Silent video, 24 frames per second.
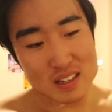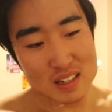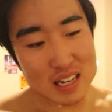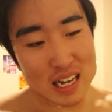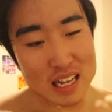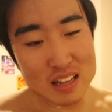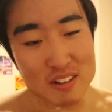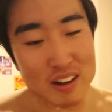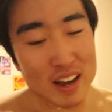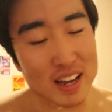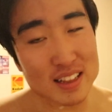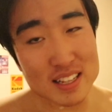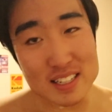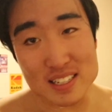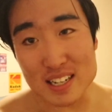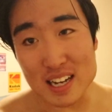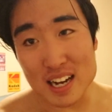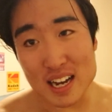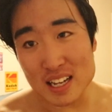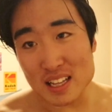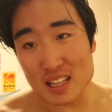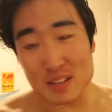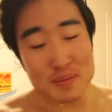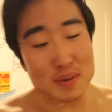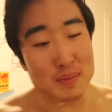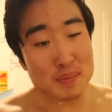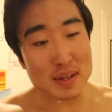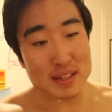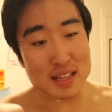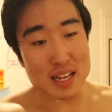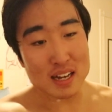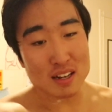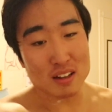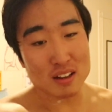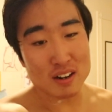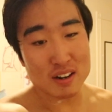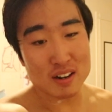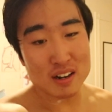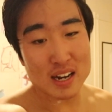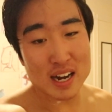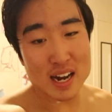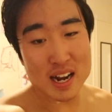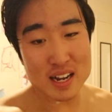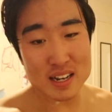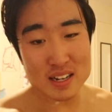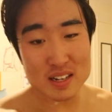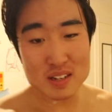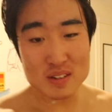I don't hate this guy. Let me make that clear.
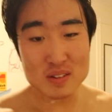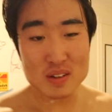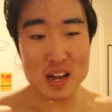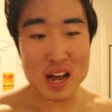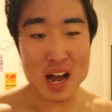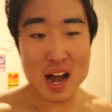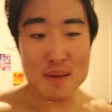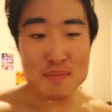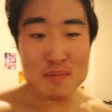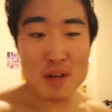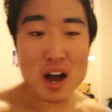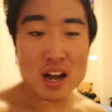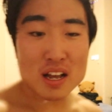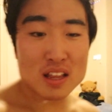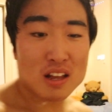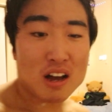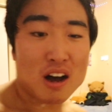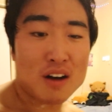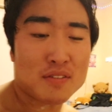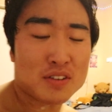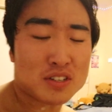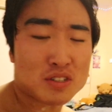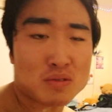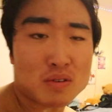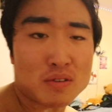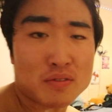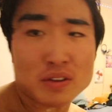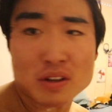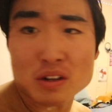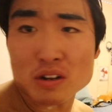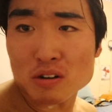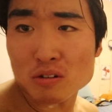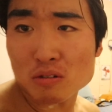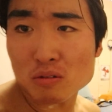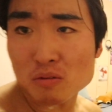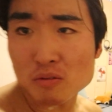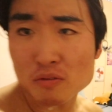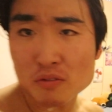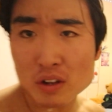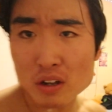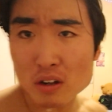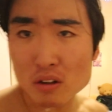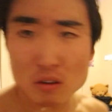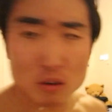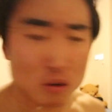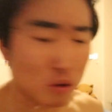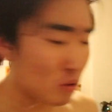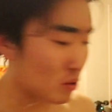And I'm not gonna obviously reveal,
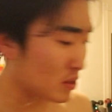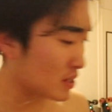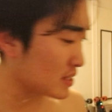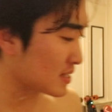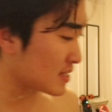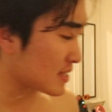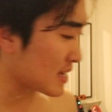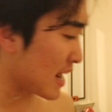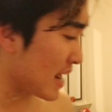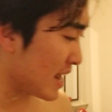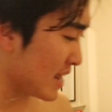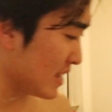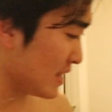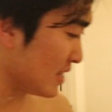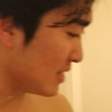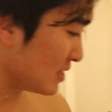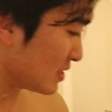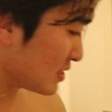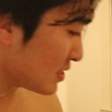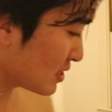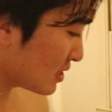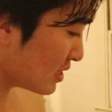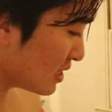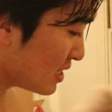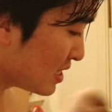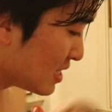reveal who this guy is,